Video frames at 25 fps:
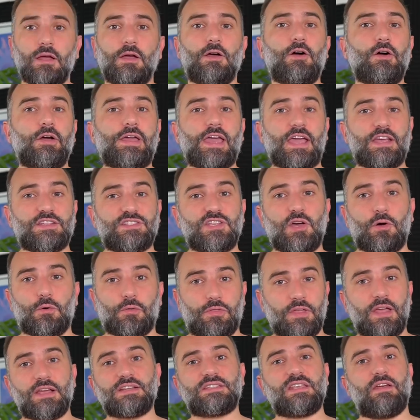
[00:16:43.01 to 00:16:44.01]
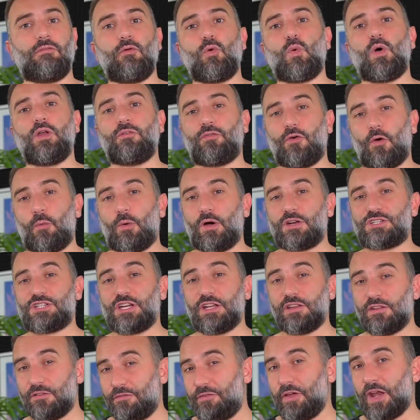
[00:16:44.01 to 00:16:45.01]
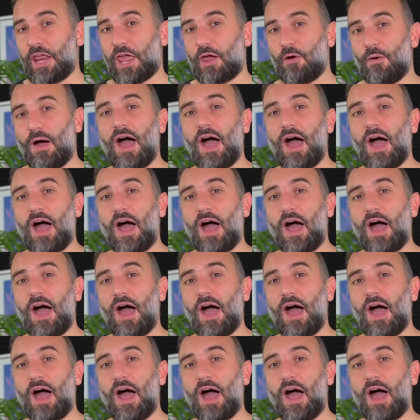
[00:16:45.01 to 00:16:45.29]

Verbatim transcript: Okay, so thanks everyone for watching the video.